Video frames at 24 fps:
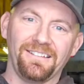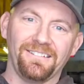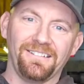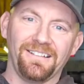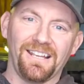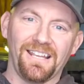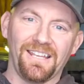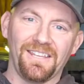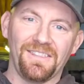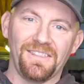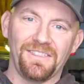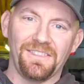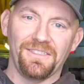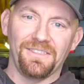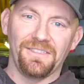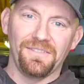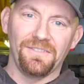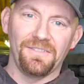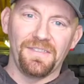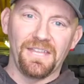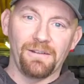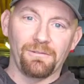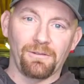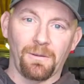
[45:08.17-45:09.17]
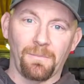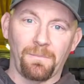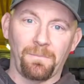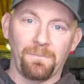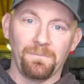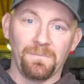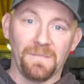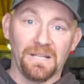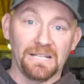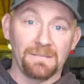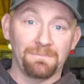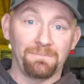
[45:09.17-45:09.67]
and they were
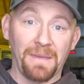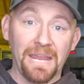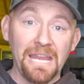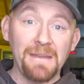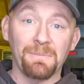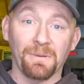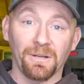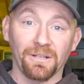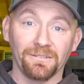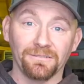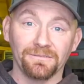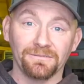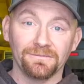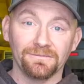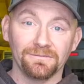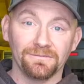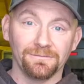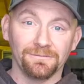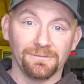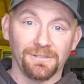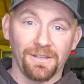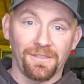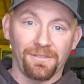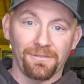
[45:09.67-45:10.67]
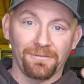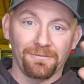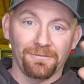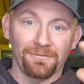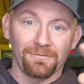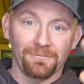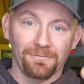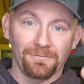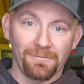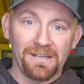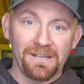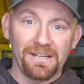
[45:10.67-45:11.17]
like paper with
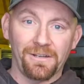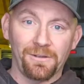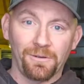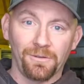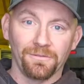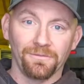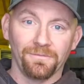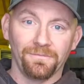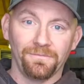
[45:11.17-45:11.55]
wrinkled,